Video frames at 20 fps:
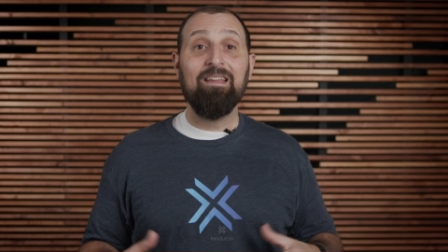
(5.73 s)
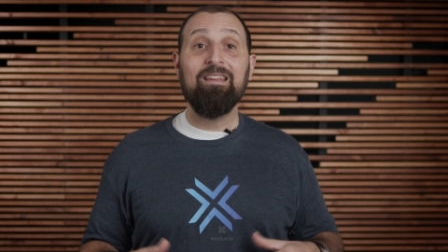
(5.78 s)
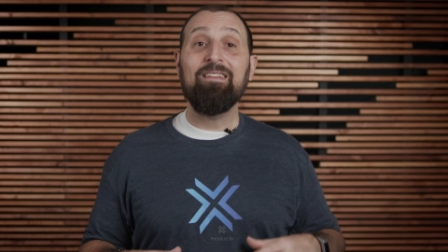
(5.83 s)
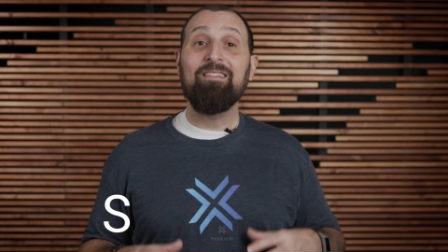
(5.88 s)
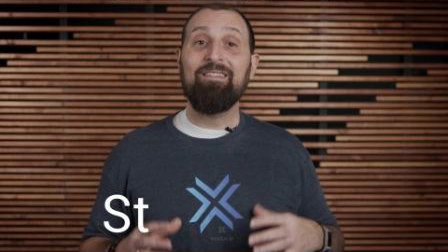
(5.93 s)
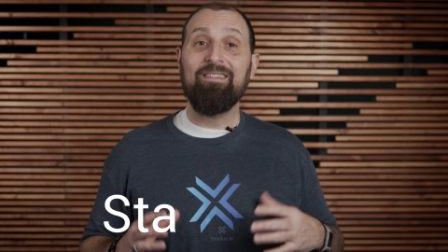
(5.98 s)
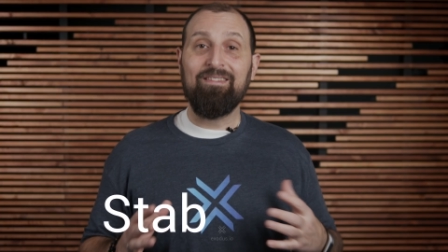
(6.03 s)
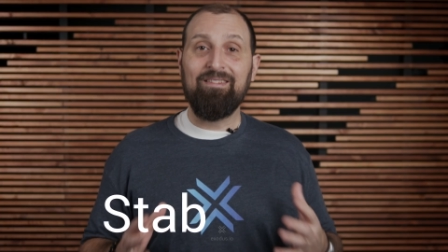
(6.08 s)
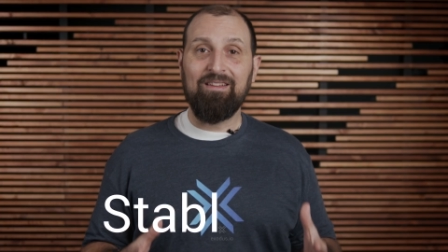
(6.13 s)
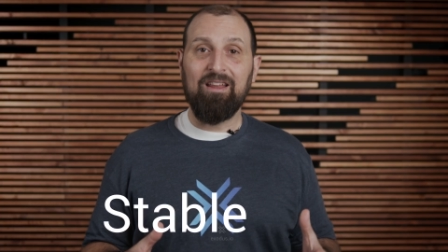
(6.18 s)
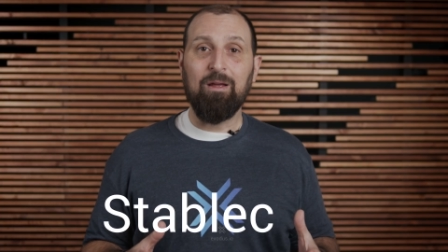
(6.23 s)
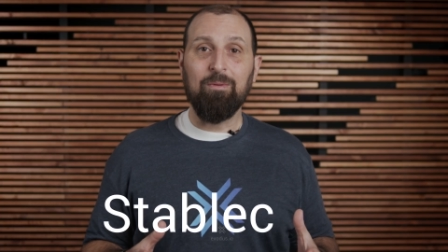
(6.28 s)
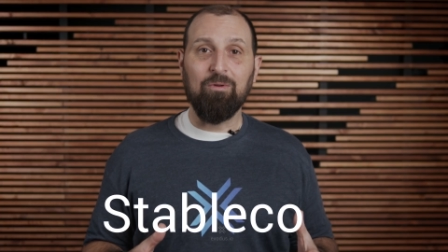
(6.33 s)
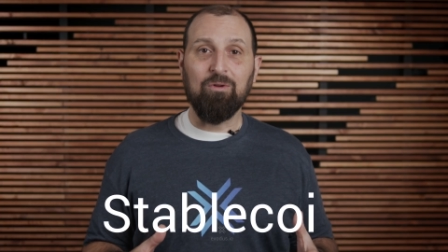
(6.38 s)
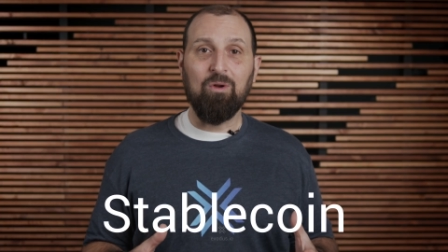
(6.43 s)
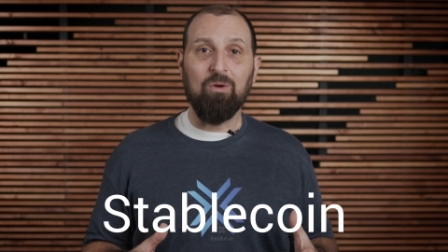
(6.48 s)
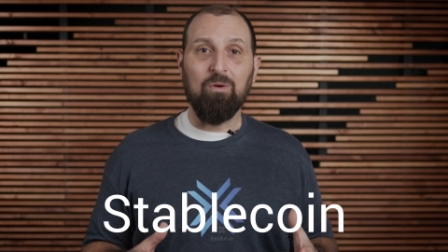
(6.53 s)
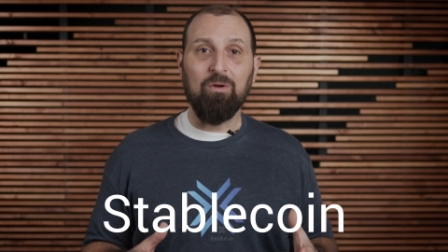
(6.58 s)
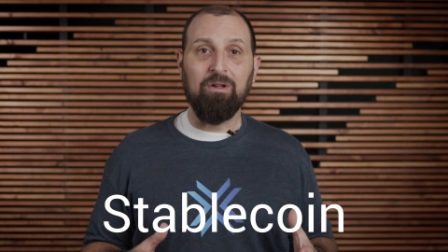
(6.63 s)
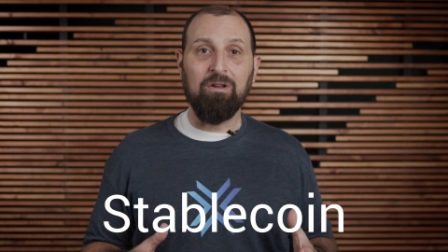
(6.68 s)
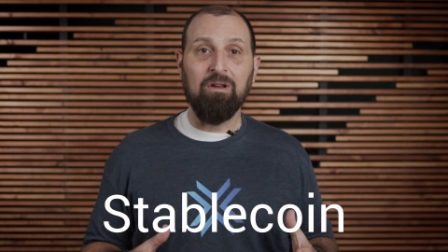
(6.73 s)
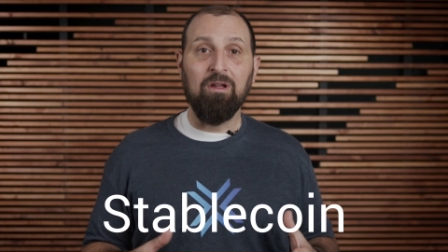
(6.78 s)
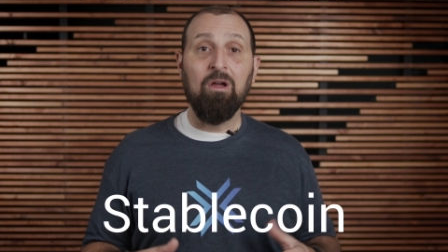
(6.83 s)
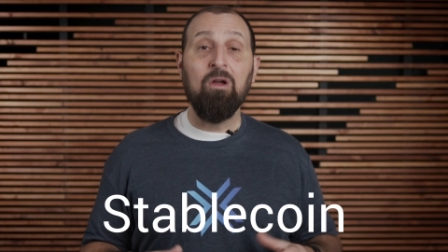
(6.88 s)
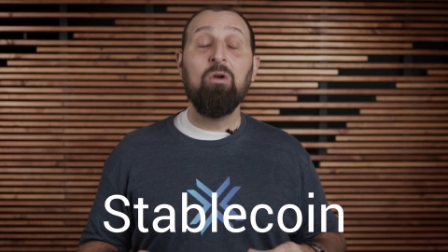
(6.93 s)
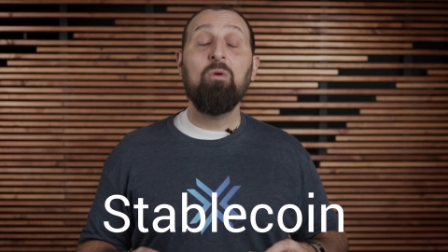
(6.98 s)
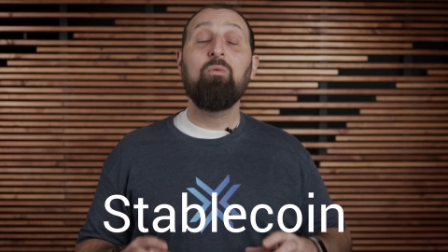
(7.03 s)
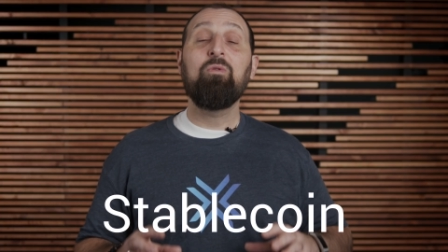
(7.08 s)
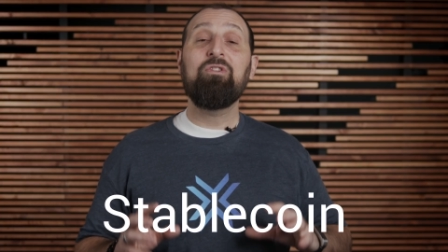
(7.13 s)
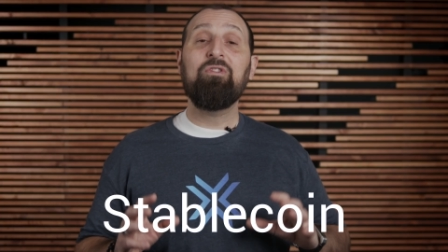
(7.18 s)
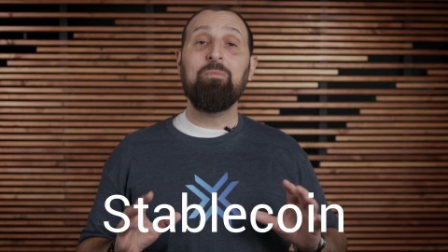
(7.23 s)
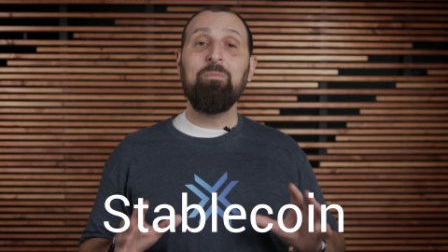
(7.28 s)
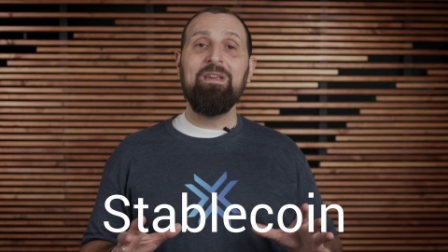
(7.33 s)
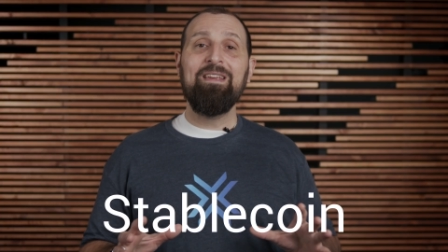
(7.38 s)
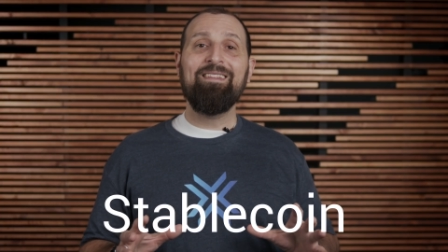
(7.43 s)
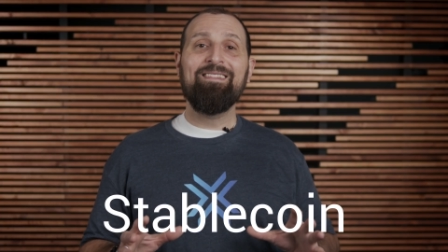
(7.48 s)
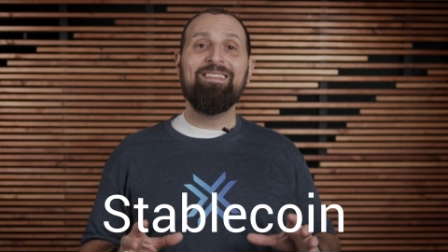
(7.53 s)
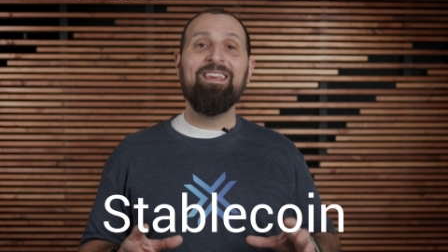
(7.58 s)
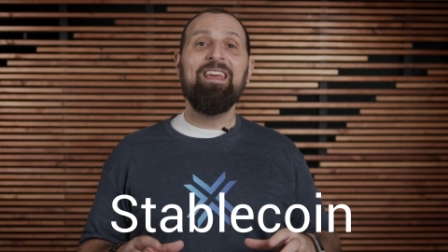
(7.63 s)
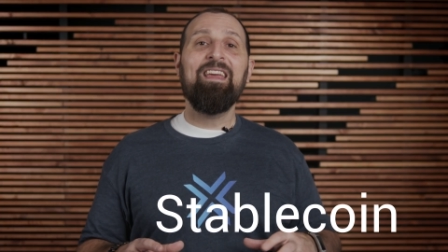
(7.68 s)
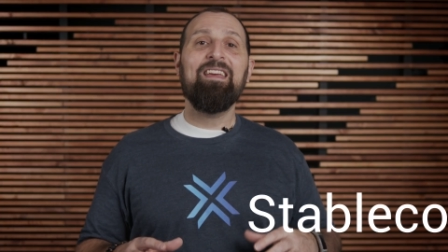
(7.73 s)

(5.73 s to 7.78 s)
is a stablecoin, which means